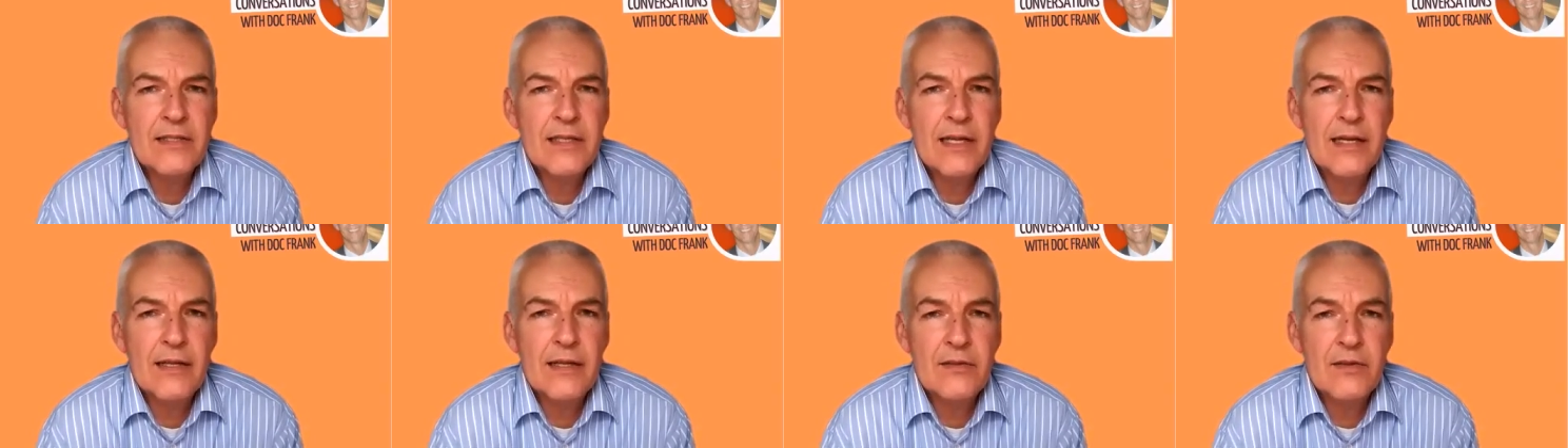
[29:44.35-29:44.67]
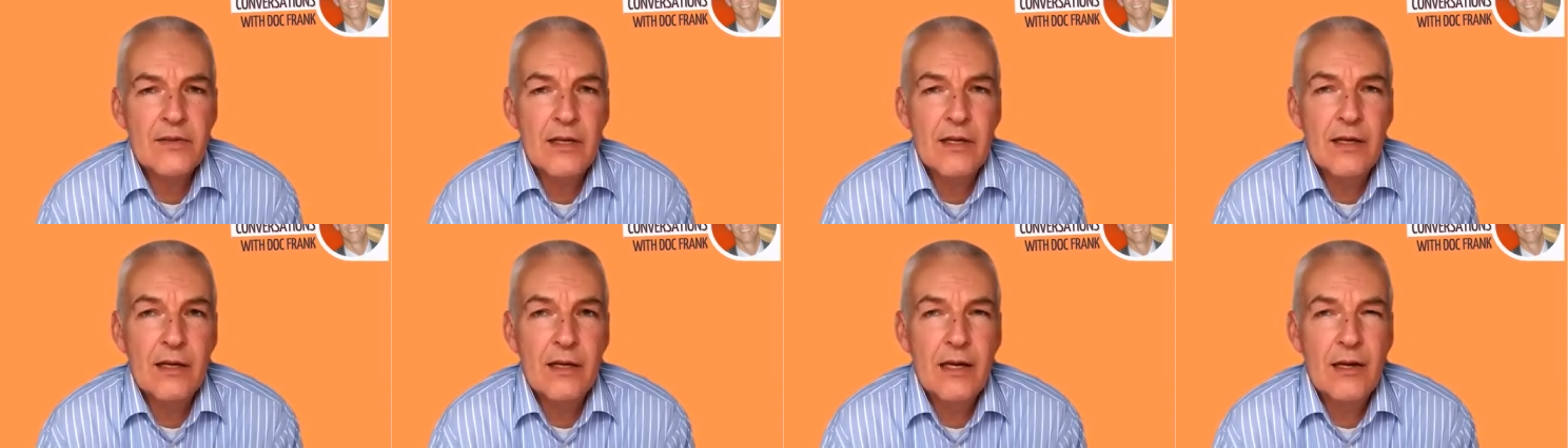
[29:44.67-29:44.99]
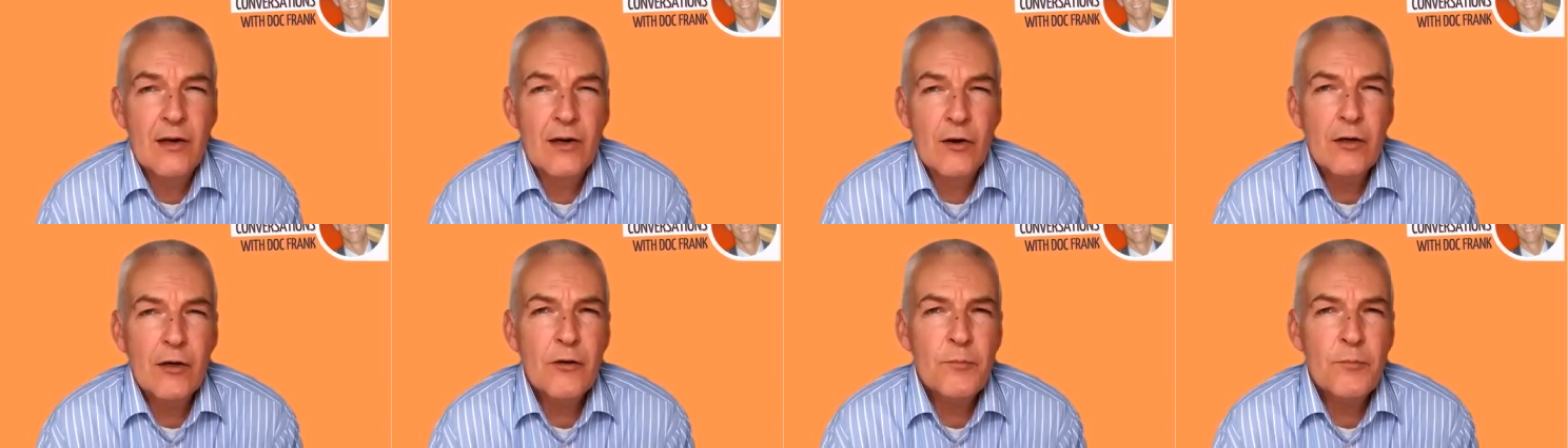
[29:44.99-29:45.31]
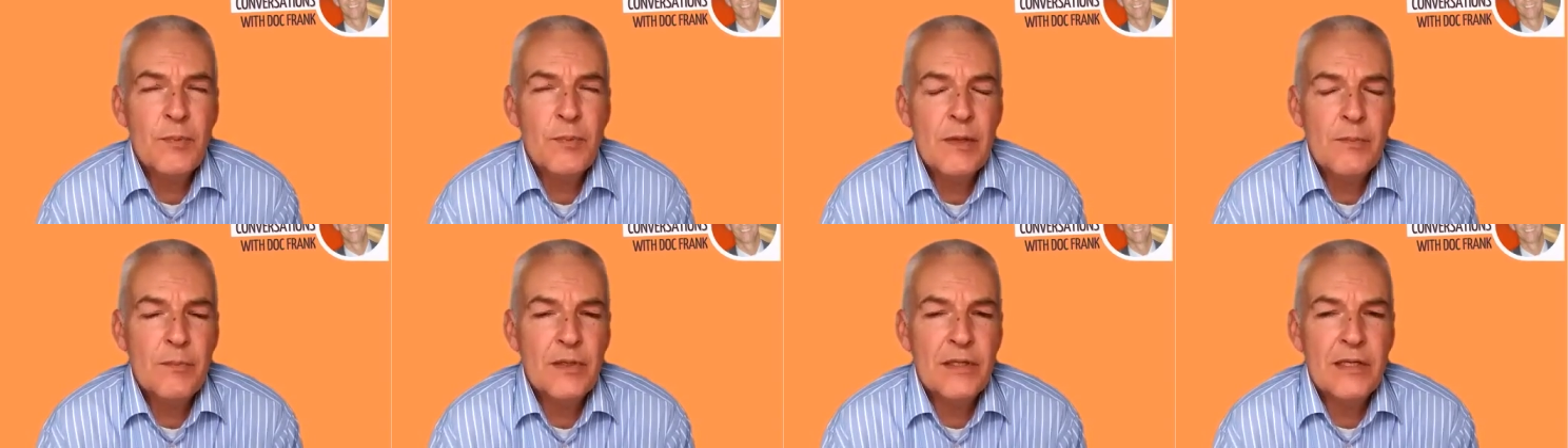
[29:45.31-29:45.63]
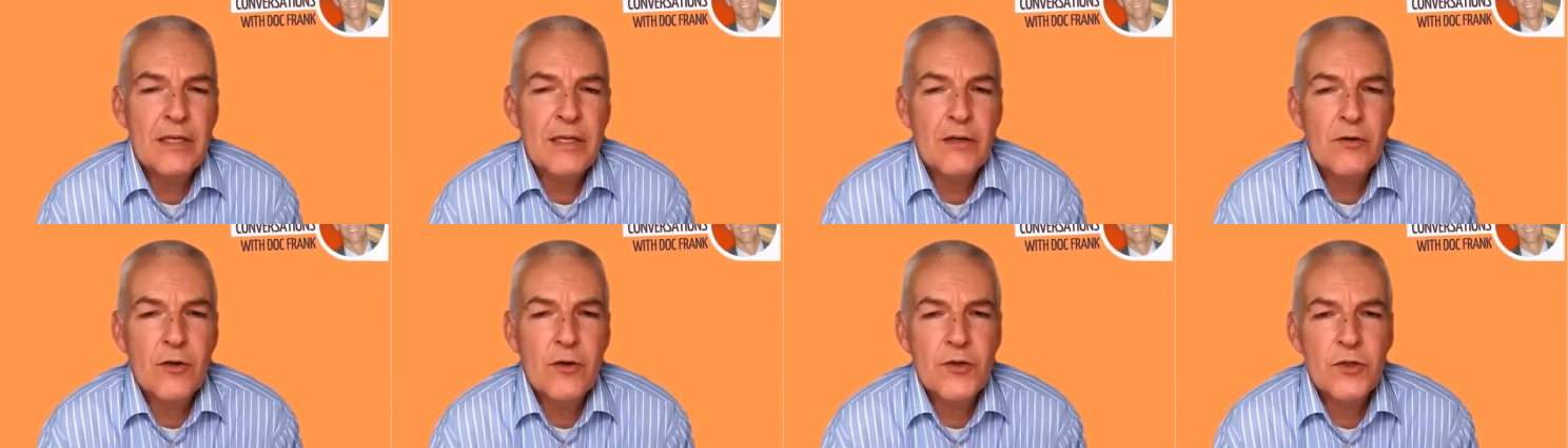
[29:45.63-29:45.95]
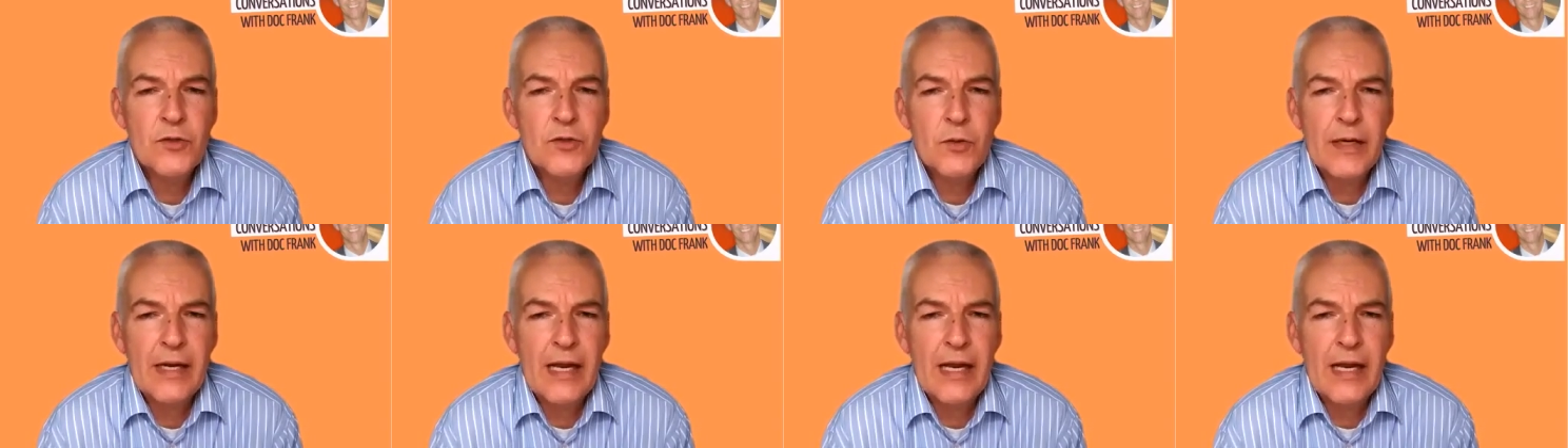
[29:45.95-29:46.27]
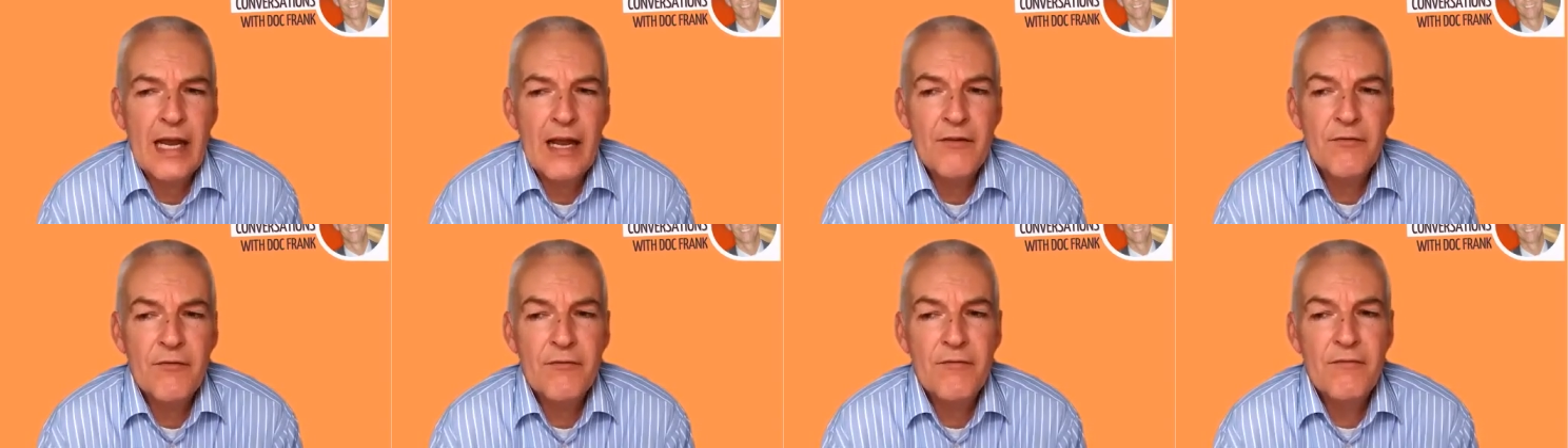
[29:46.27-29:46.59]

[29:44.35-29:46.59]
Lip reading: that a lot of people here in Australia have